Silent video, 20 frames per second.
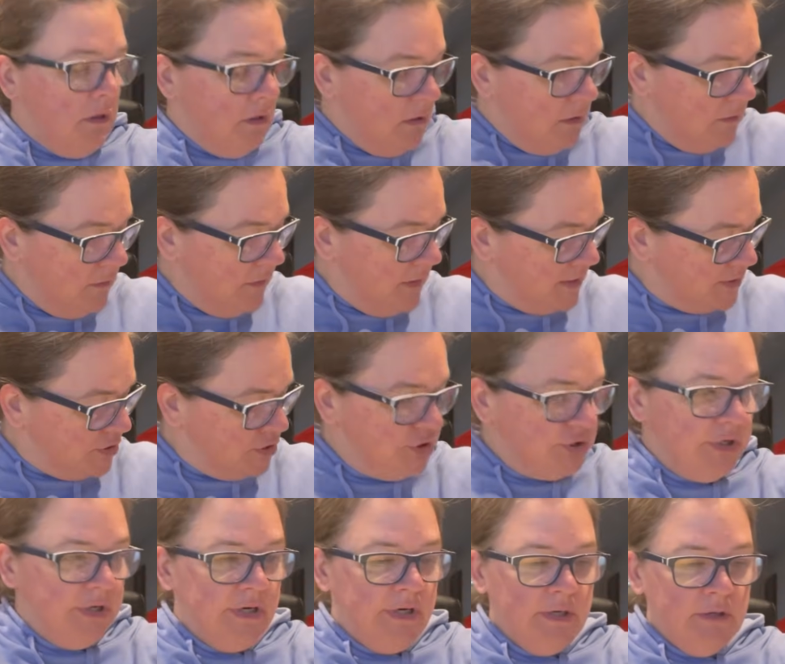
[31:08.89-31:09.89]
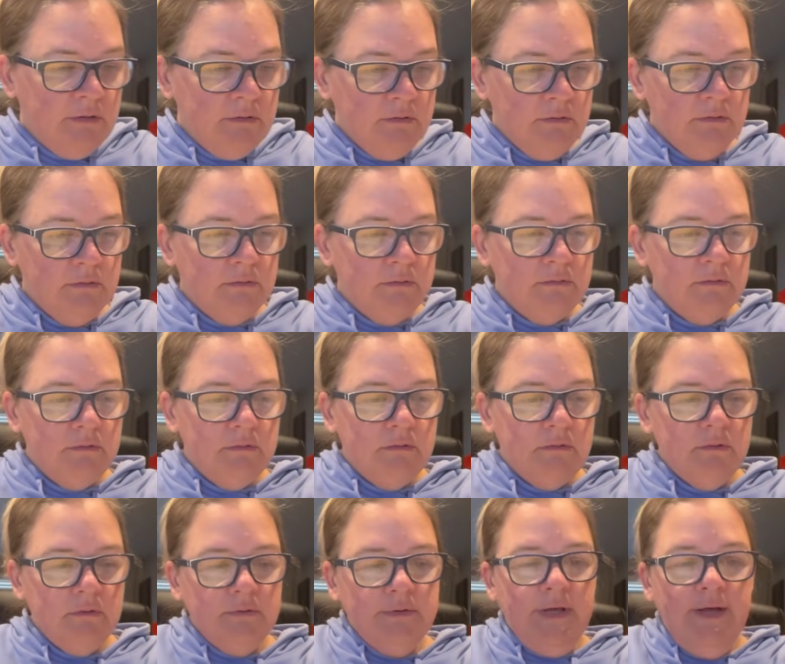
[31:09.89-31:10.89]
This shirt,
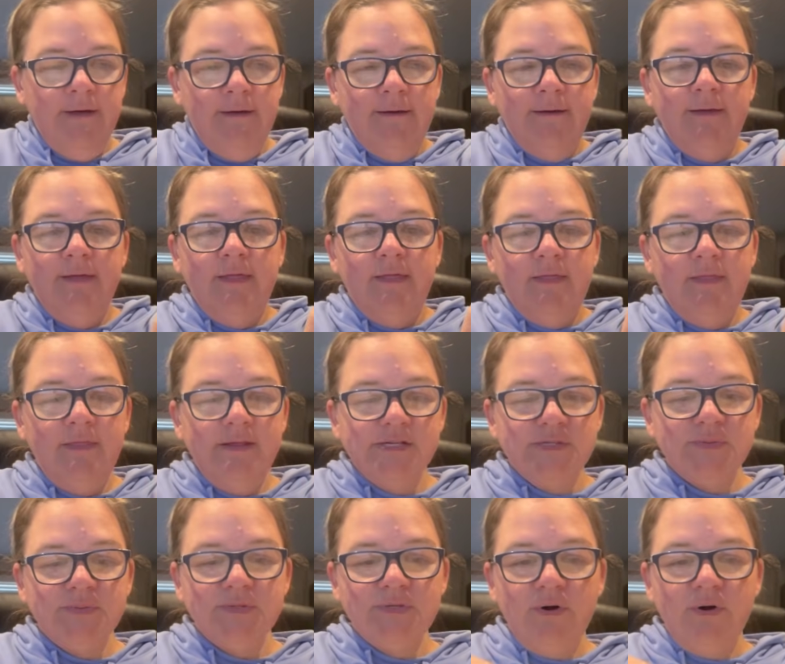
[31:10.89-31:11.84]
this was